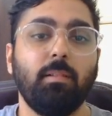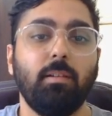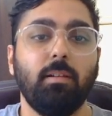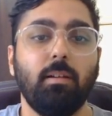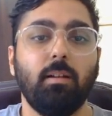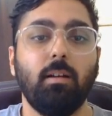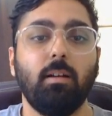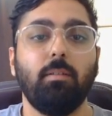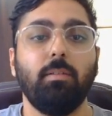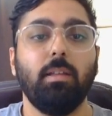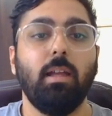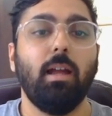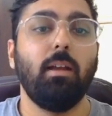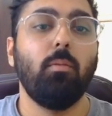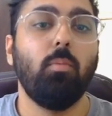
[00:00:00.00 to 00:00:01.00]
we
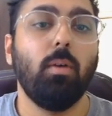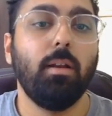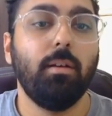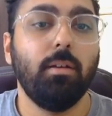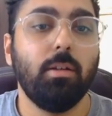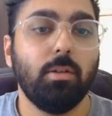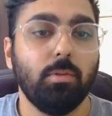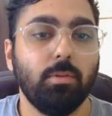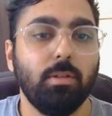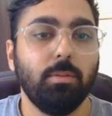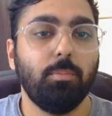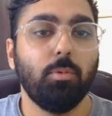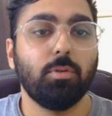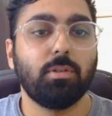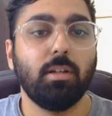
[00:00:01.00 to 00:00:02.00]
add 1 to the
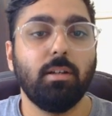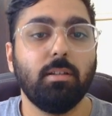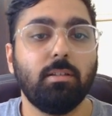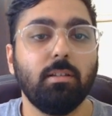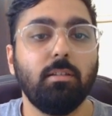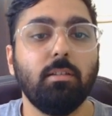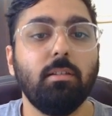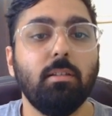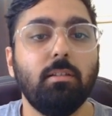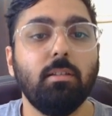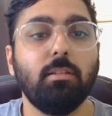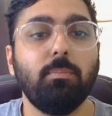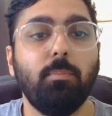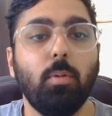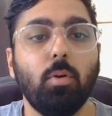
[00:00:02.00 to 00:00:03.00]
post ID. So
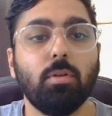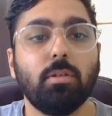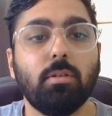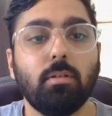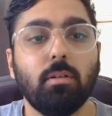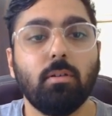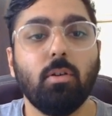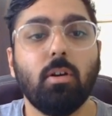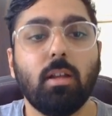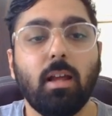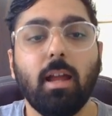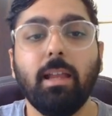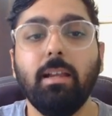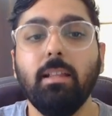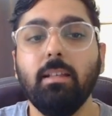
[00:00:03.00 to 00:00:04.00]
this
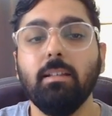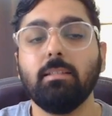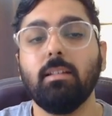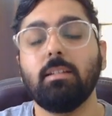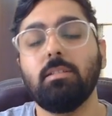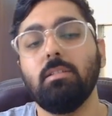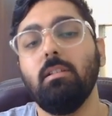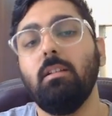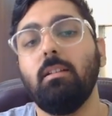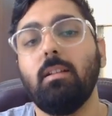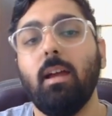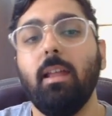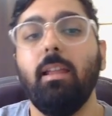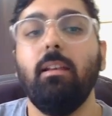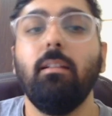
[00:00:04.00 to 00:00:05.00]
post.id is actually
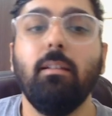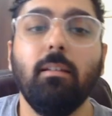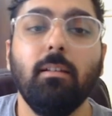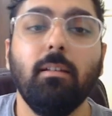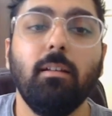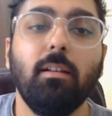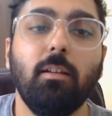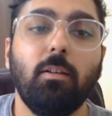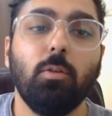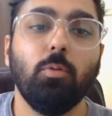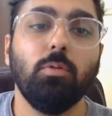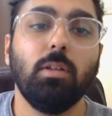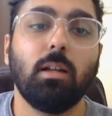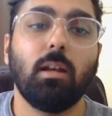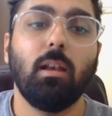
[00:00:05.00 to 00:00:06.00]
tied to
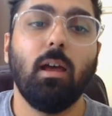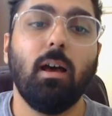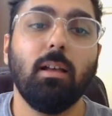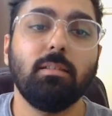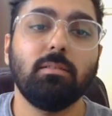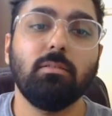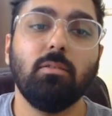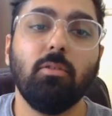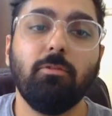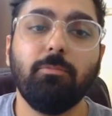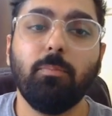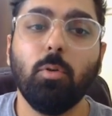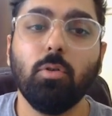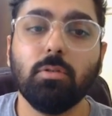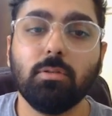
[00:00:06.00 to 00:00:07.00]
the class of
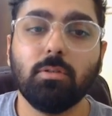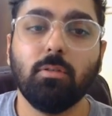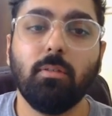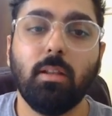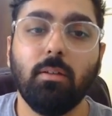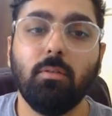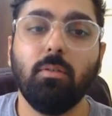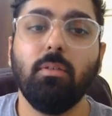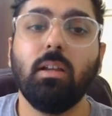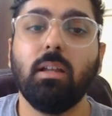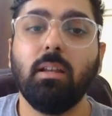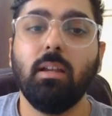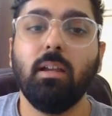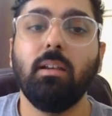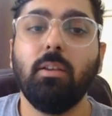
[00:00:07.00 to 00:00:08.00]
post. So whenever we
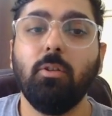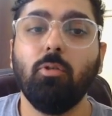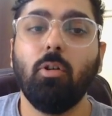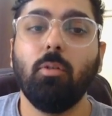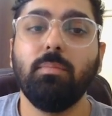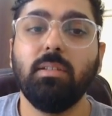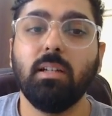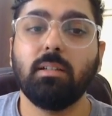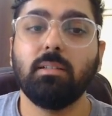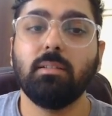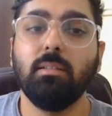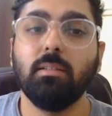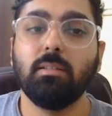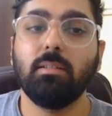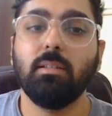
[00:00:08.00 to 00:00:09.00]
create new objects,
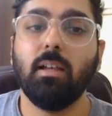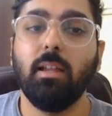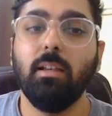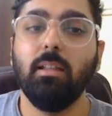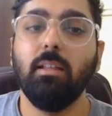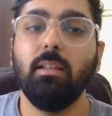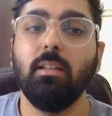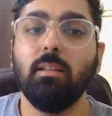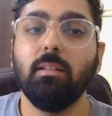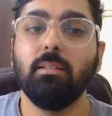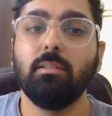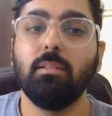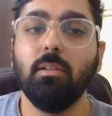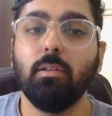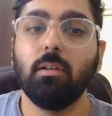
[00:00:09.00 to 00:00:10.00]
this ID
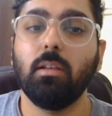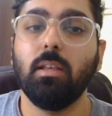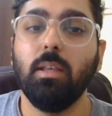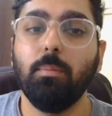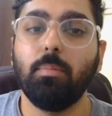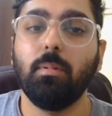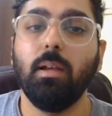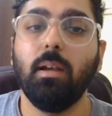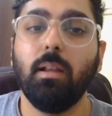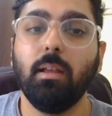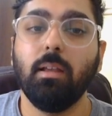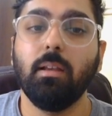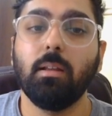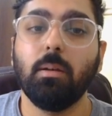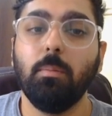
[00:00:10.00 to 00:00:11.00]
is gonna keep getting
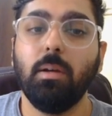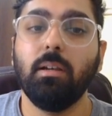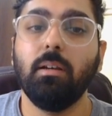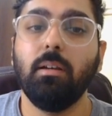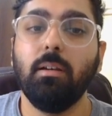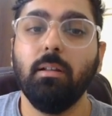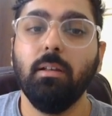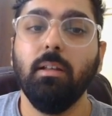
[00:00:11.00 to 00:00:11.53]
incremented,